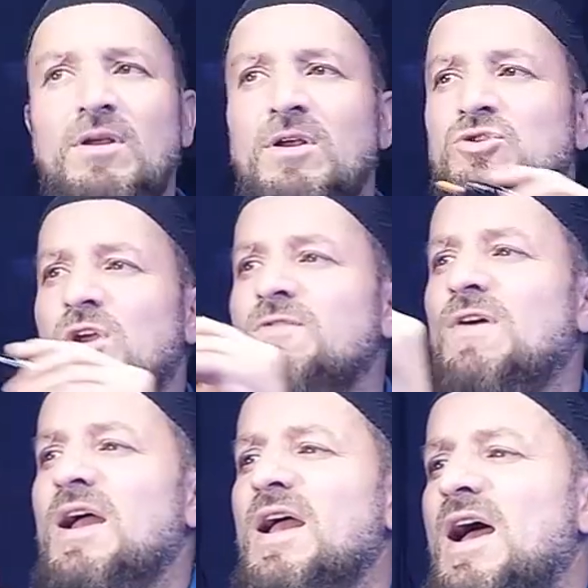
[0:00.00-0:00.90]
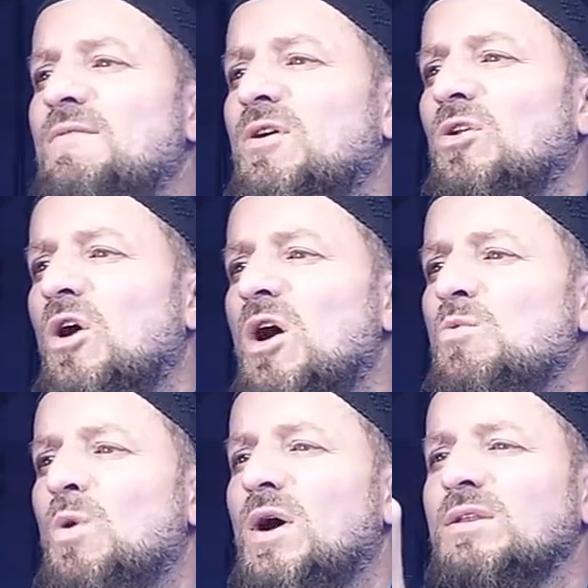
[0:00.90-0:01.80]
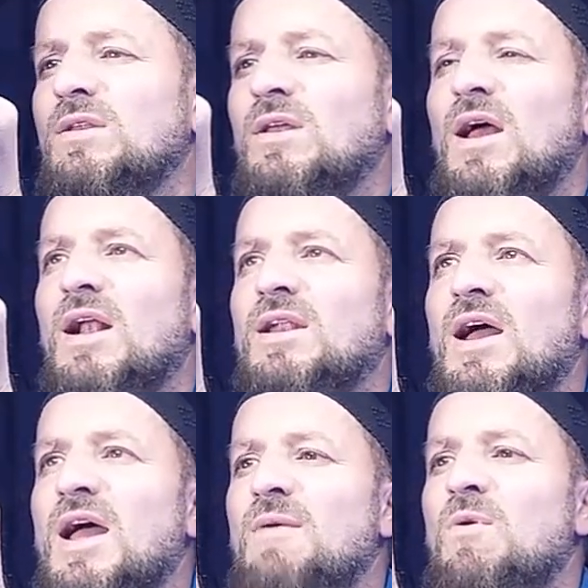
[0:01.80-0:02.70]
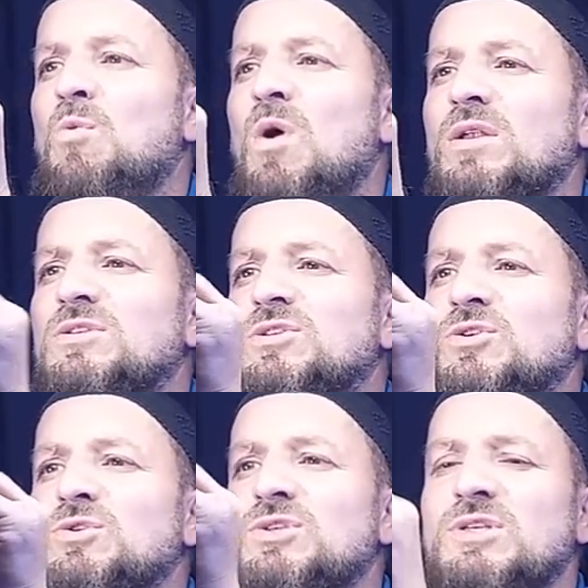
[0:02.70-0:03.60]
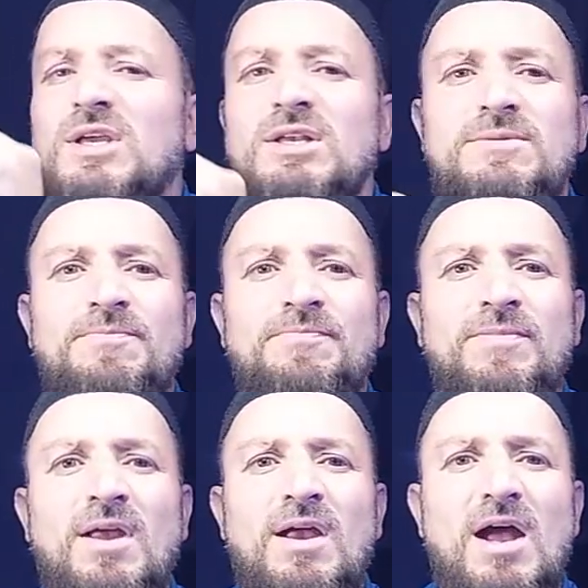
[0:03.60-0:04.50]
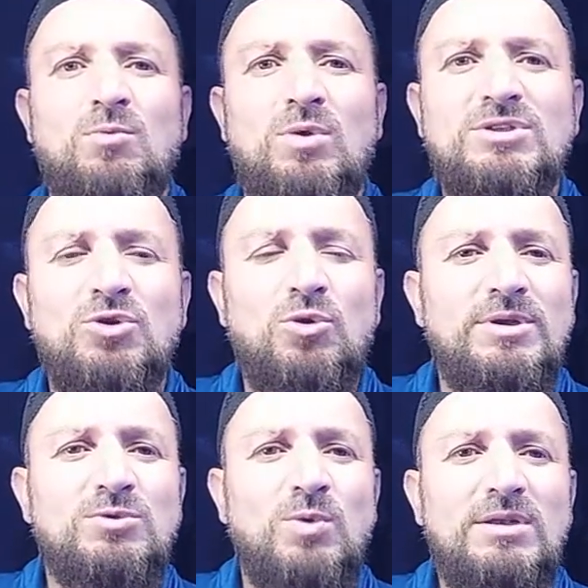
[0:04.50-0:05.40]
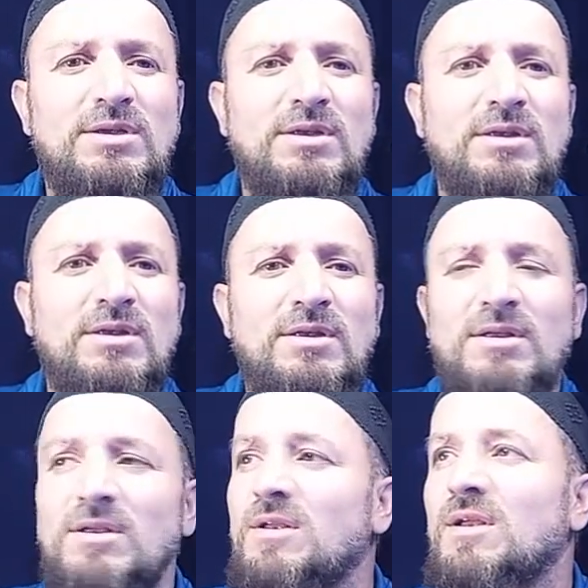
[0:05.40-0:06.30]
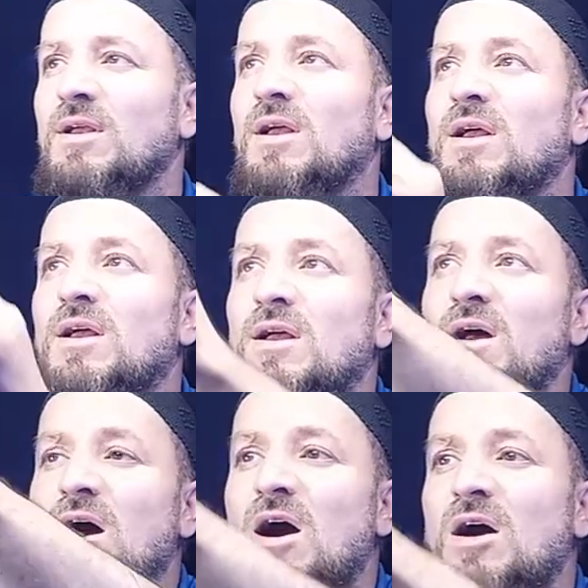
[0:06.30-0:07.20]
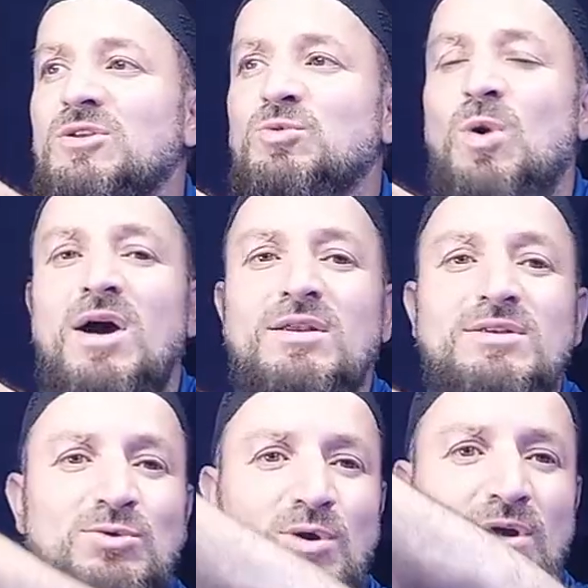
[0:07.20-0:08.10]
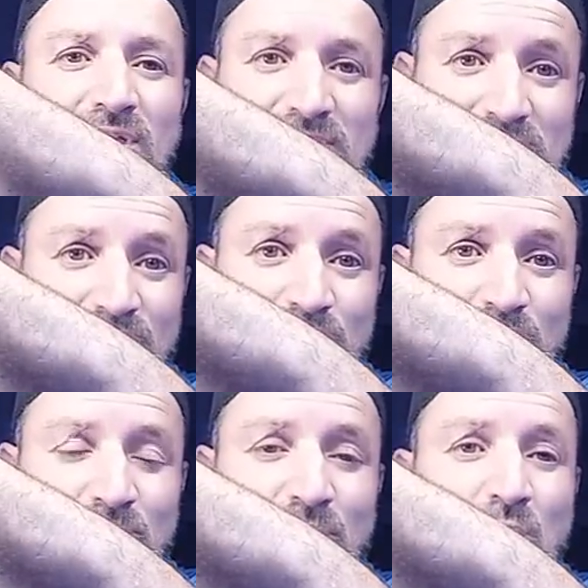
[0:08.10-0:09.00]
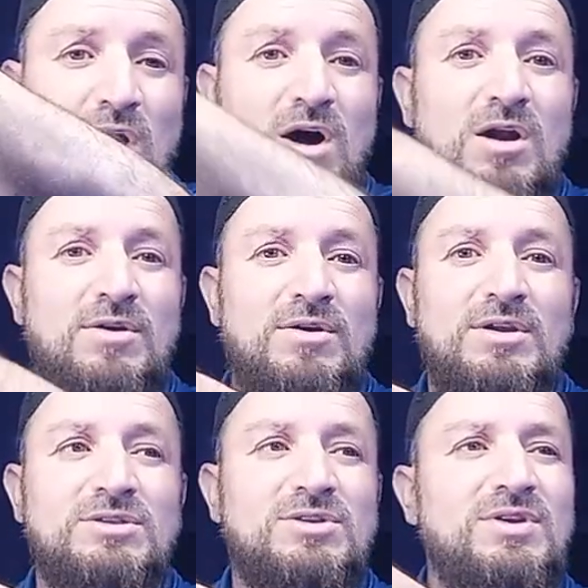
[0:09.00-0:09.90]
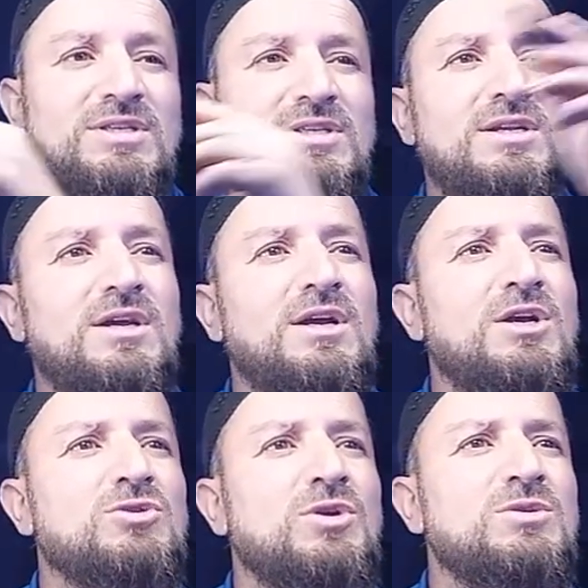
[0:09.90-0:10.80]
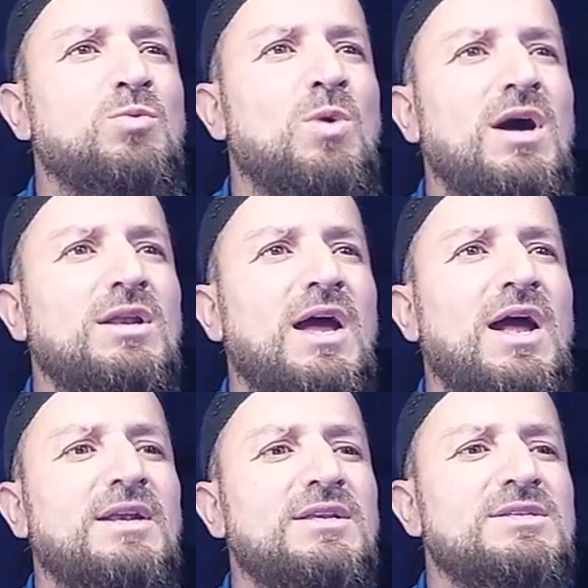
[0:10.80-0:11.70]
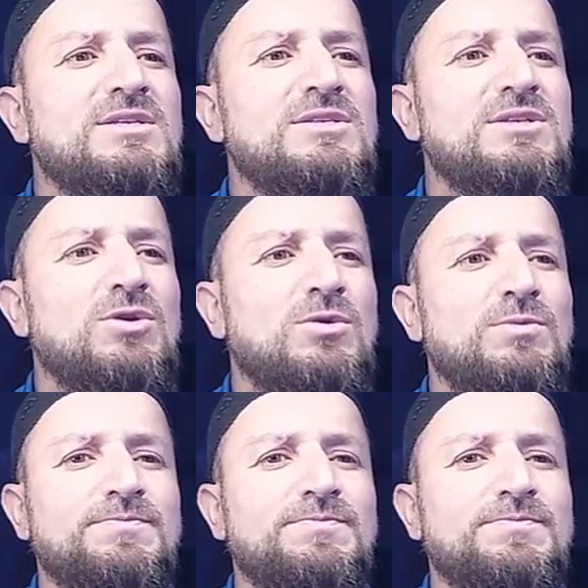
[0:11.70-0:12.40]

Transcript: So if I have a clock 1 and I have a 1, 0 state, and 1, 0 means what? R is 1, so we know R is a reset. So it's a 1 and this is 0.